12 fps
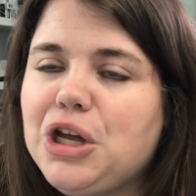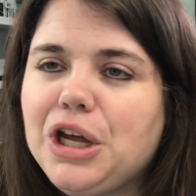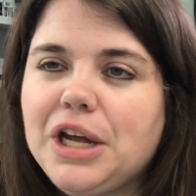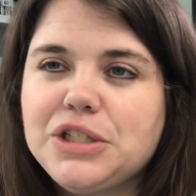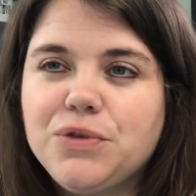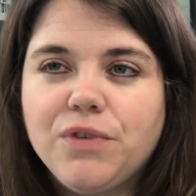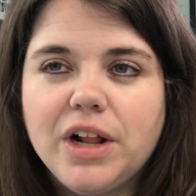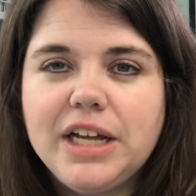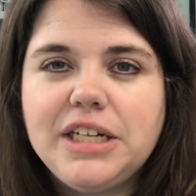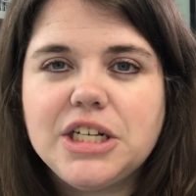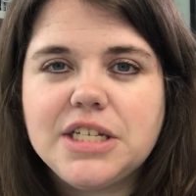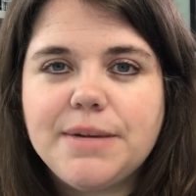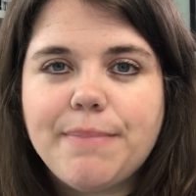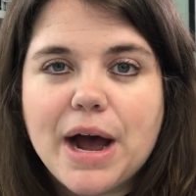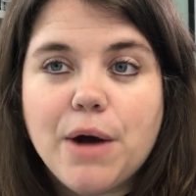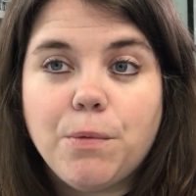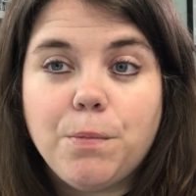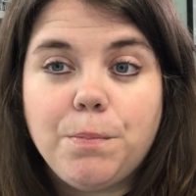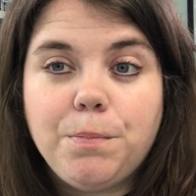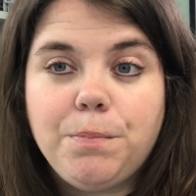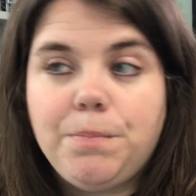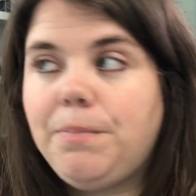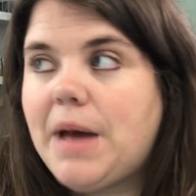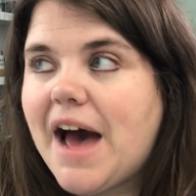It's really just about
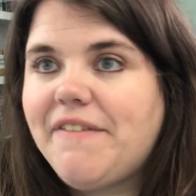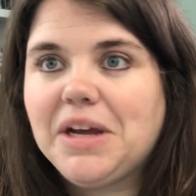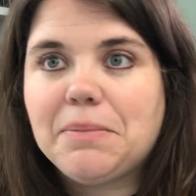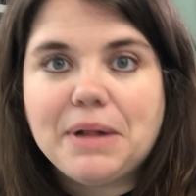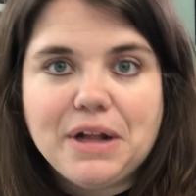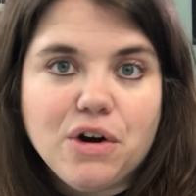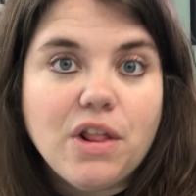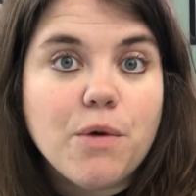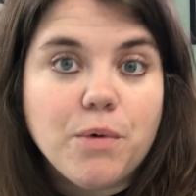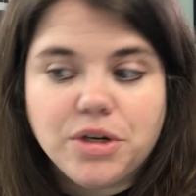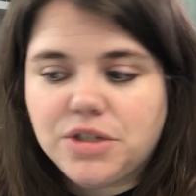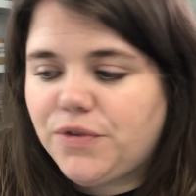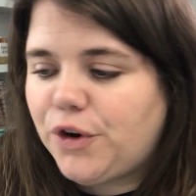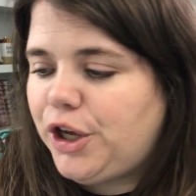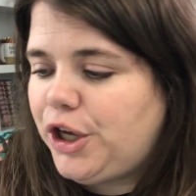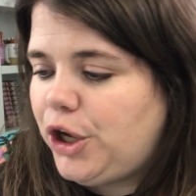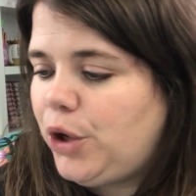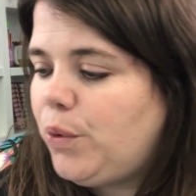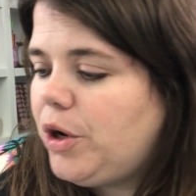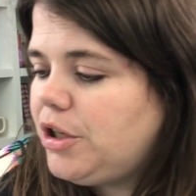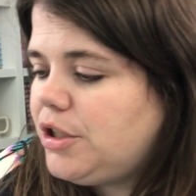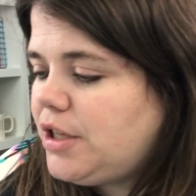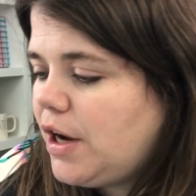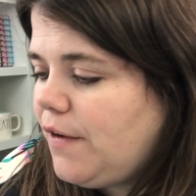having a planner that works for you.
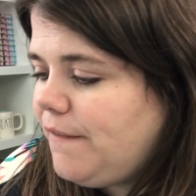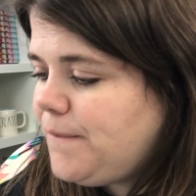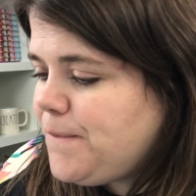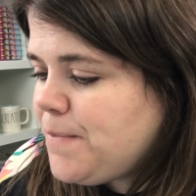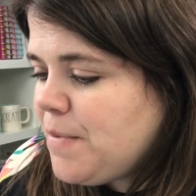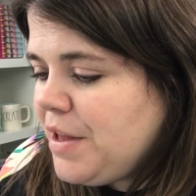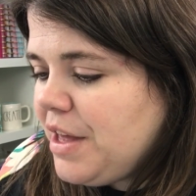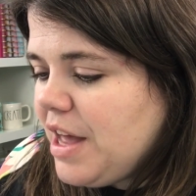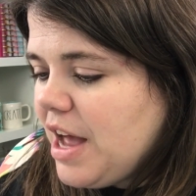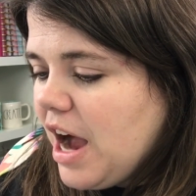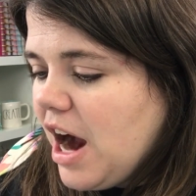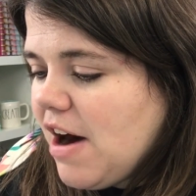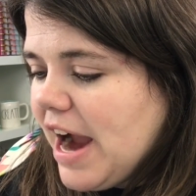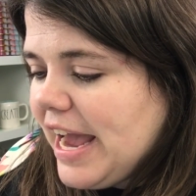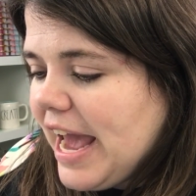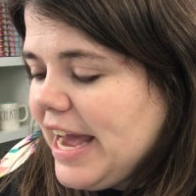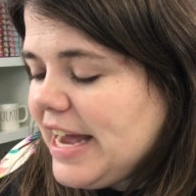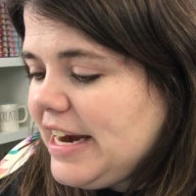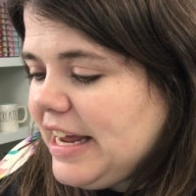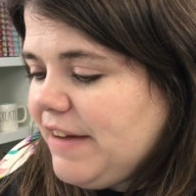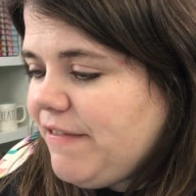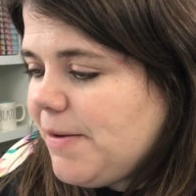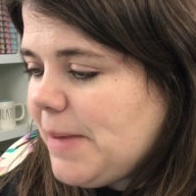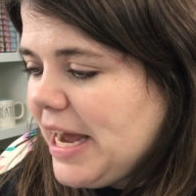So, all right, Andy
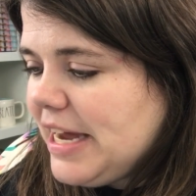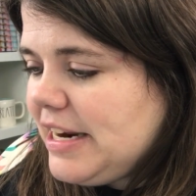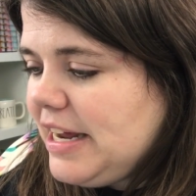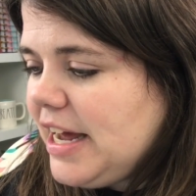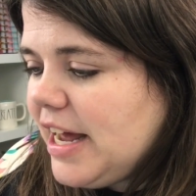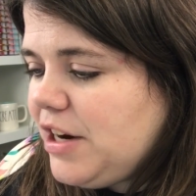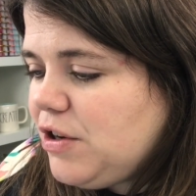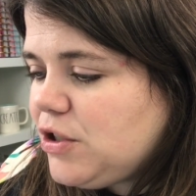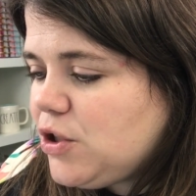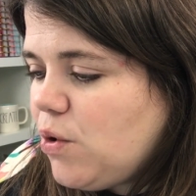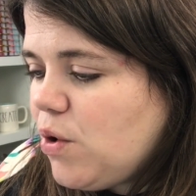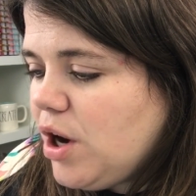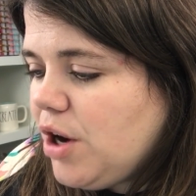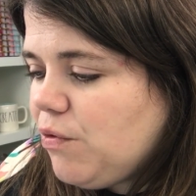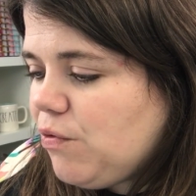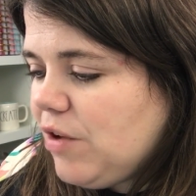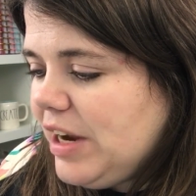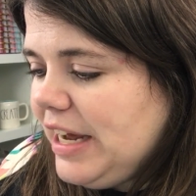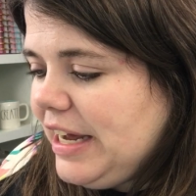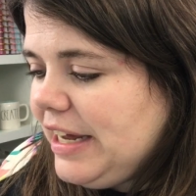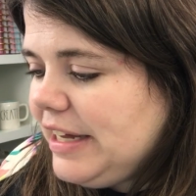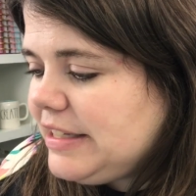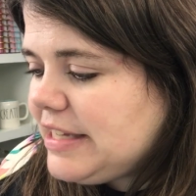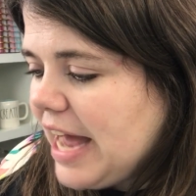from
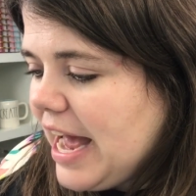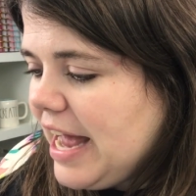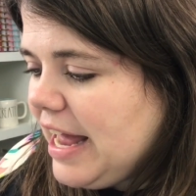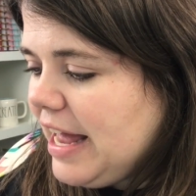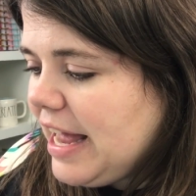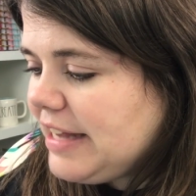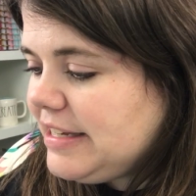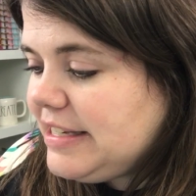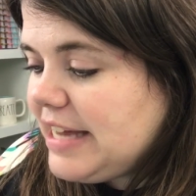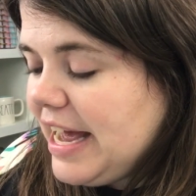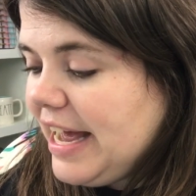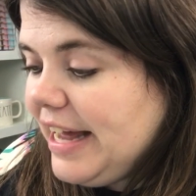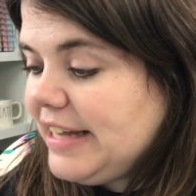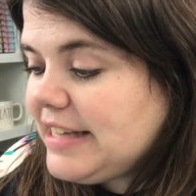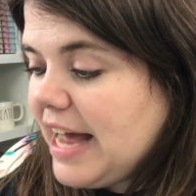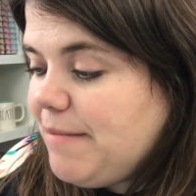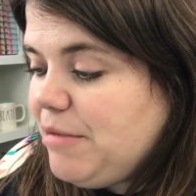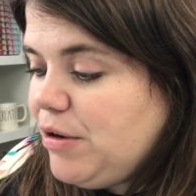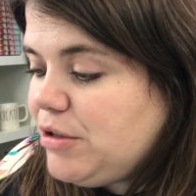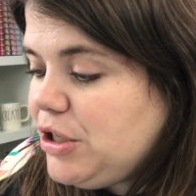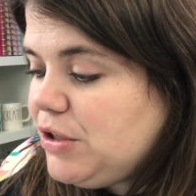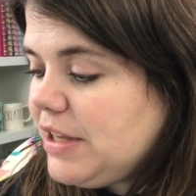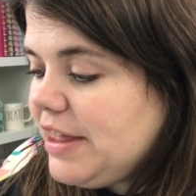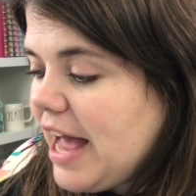Andy_reads says, I'm new to
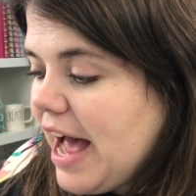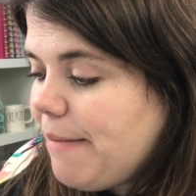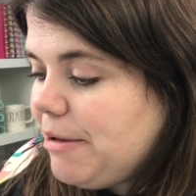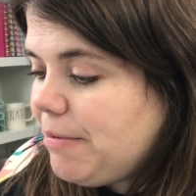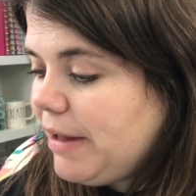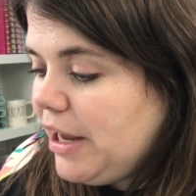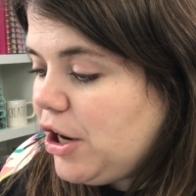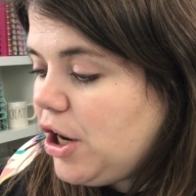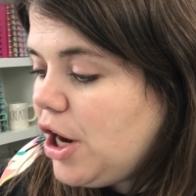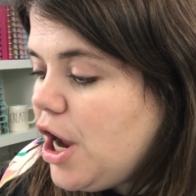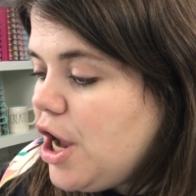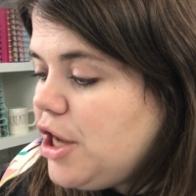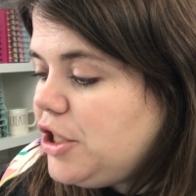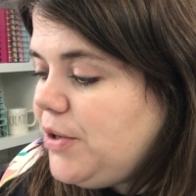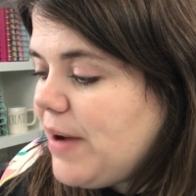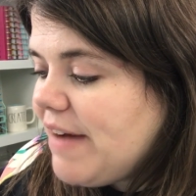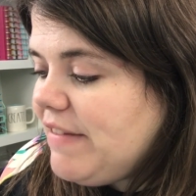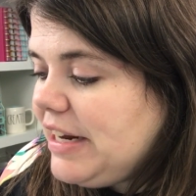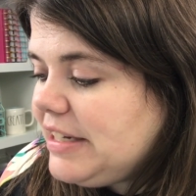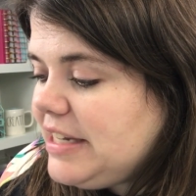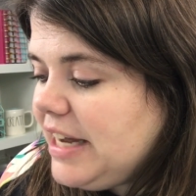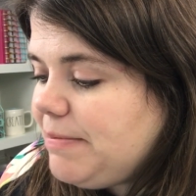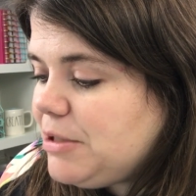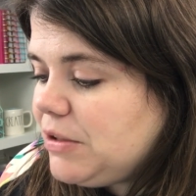using the Happy Planner. Do you have any
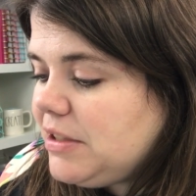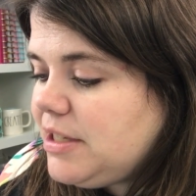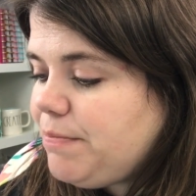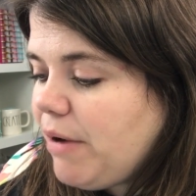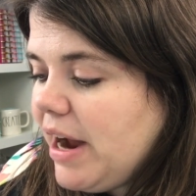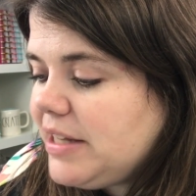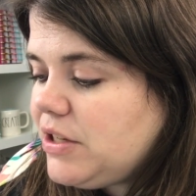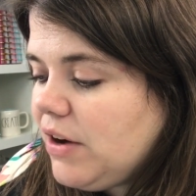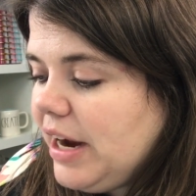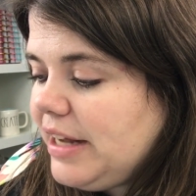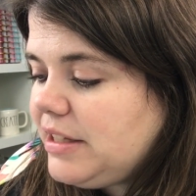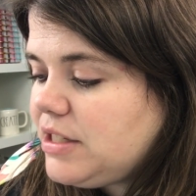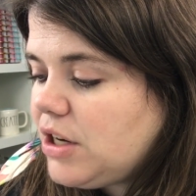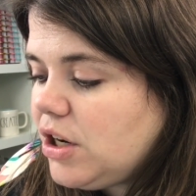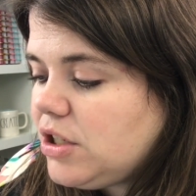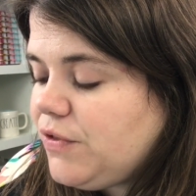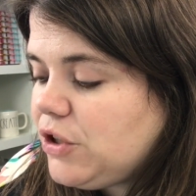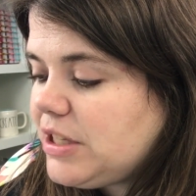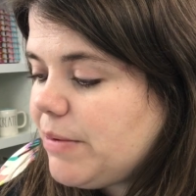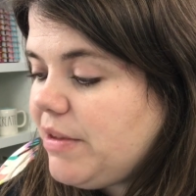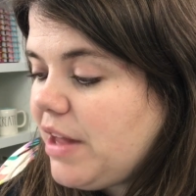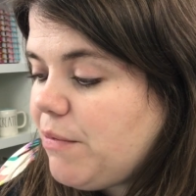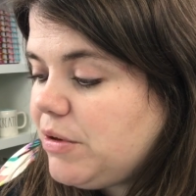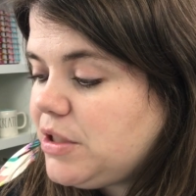tips on spreads or inserts for someone
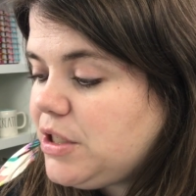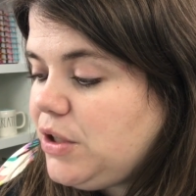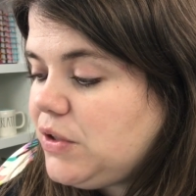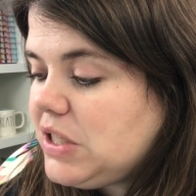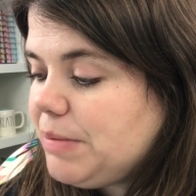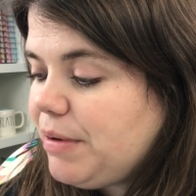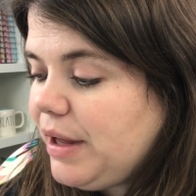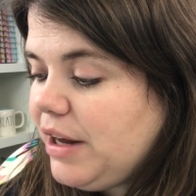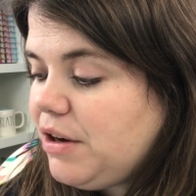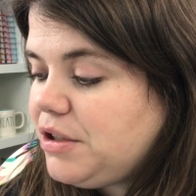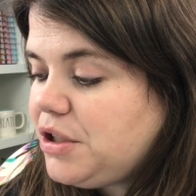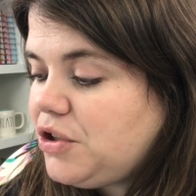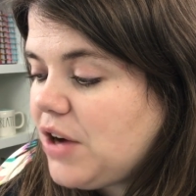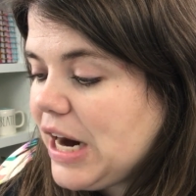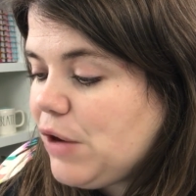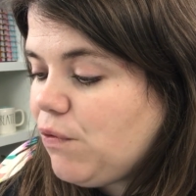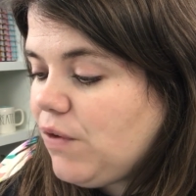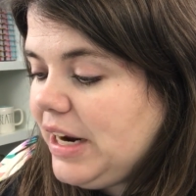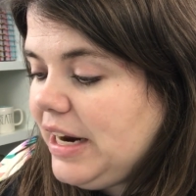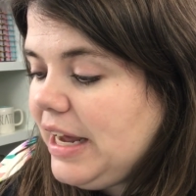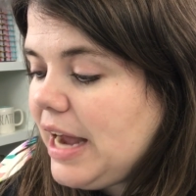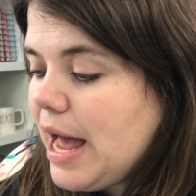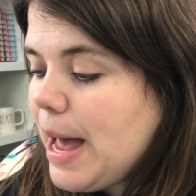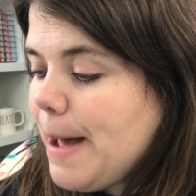that wants to use the planner to track
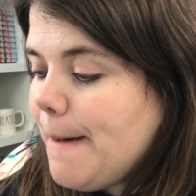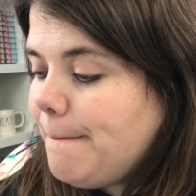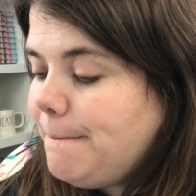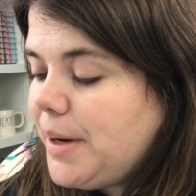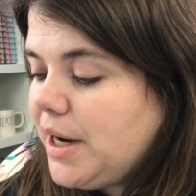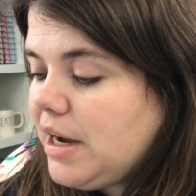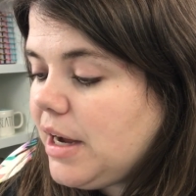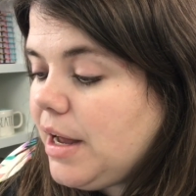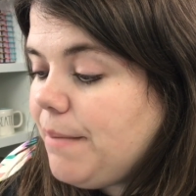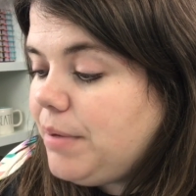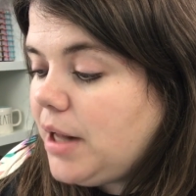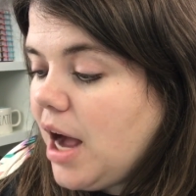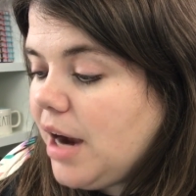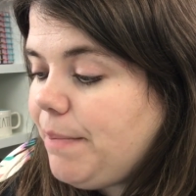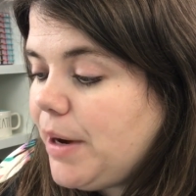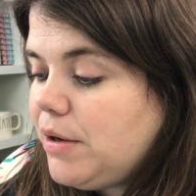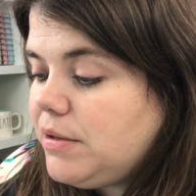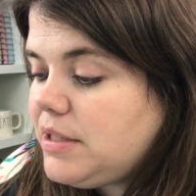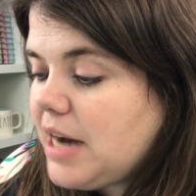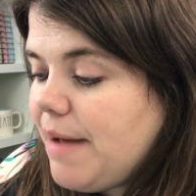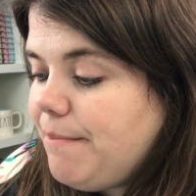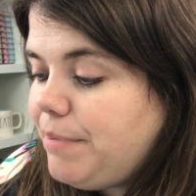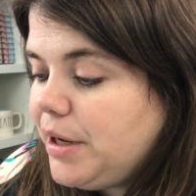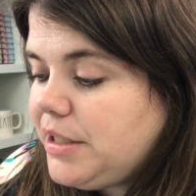reading, book, blog posts,
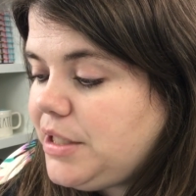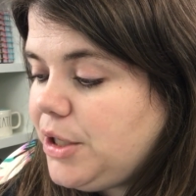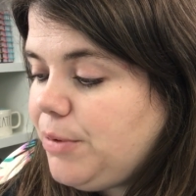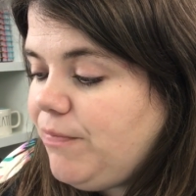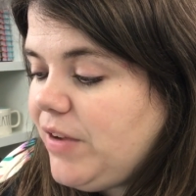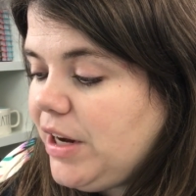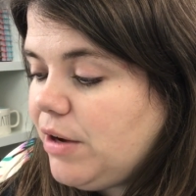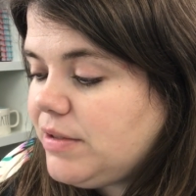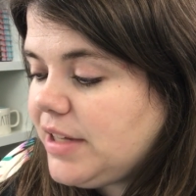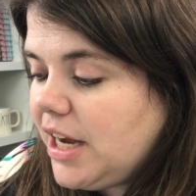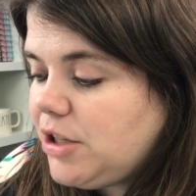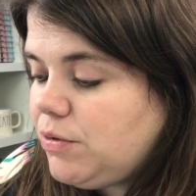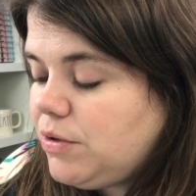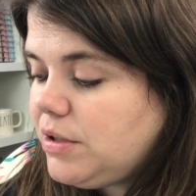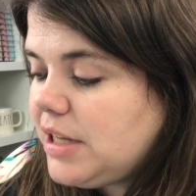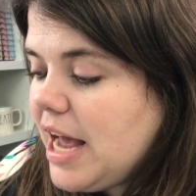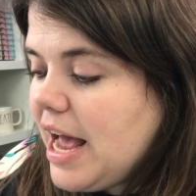and booktube video schedules?